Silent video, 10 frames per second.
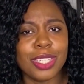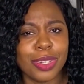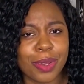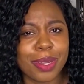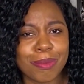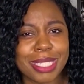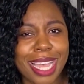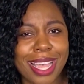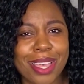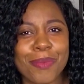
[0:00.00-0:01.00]
You know what I'm
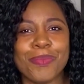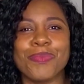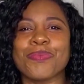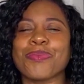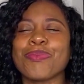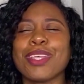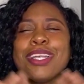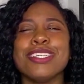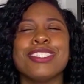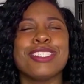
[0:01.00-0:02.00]
saying?
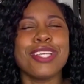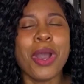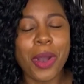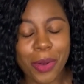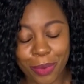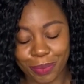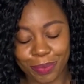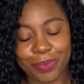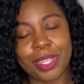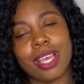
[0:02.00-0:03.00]
So
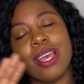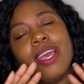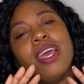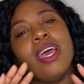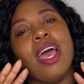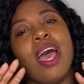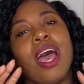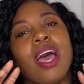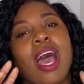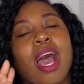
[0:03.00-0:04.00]

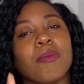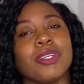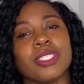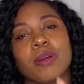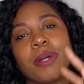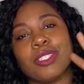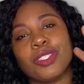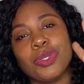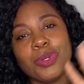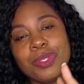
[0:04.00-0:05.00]
I'm going to talk
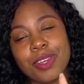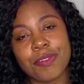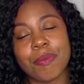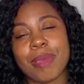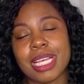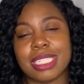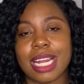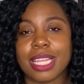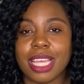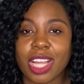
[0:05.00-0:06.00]
about two different banks
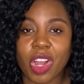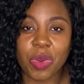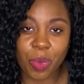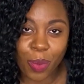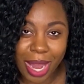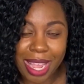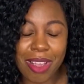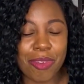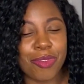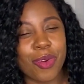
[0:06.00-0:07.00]
that I think are
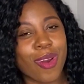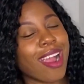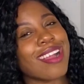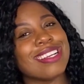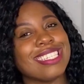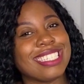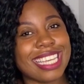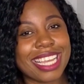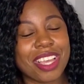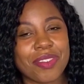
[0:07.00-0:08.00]
great for
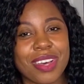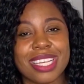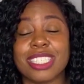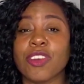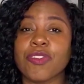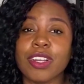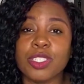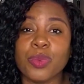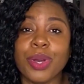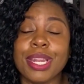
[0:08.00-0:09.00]
sinking funds. The
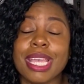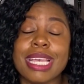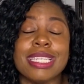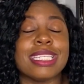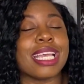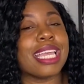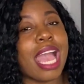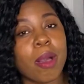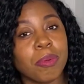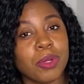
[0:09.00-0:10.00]
first one is
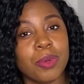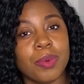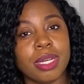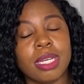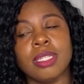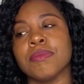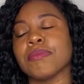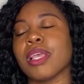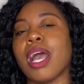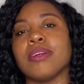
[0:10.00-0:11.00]
Capital One.
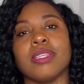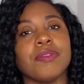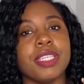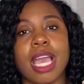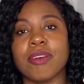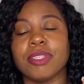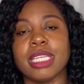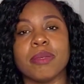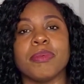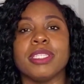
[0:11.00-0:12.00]
I'll definitely have a
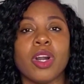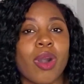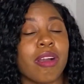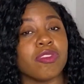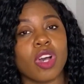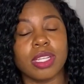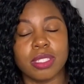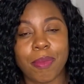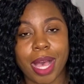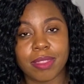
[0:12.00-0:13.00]
link below. I've talked
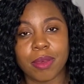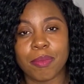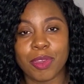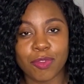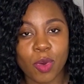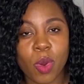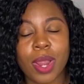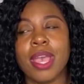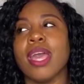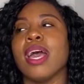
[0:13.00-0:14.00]
about them
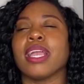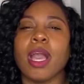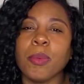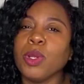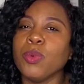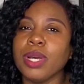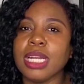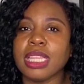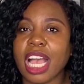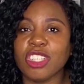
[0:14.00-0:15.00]
before. Capital One
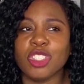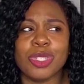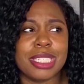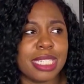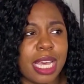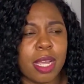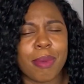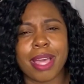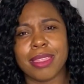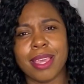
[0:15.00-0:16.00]
allows you to set up,
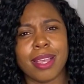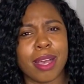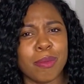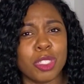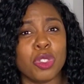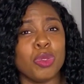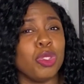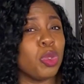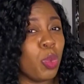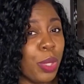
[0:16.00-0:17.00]
I think, up to
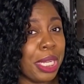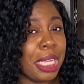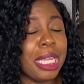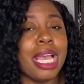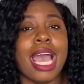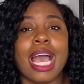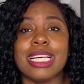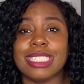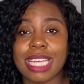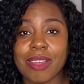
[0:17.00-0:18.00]
20
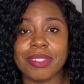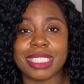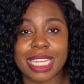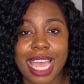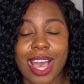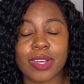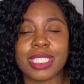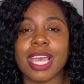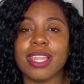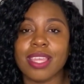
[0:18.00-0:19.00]
savings accounts,
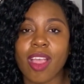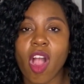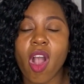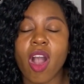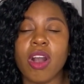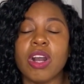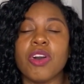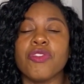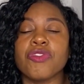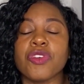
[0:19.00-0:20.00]
and they're all
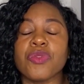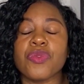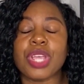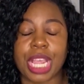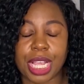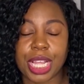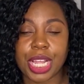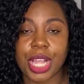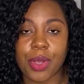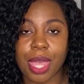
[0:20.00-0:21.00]
free.
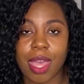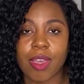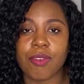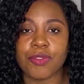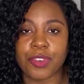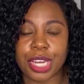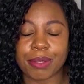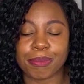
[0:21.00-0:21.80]
Okay? Free.